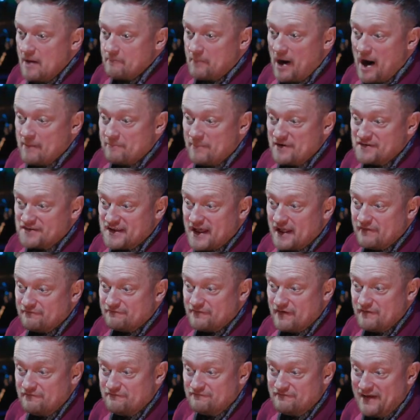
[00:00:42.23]
Bought myself
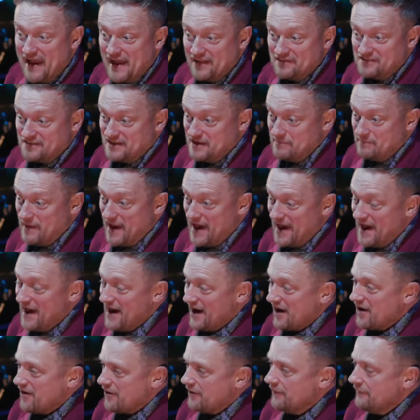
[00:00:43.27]
a fancy
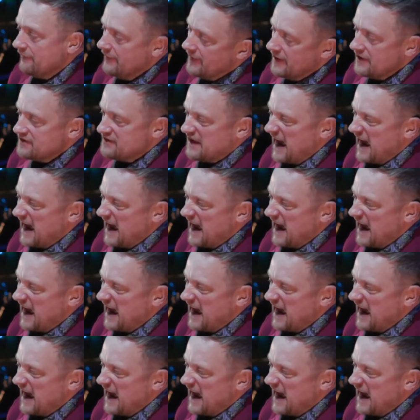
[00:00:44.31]
pair,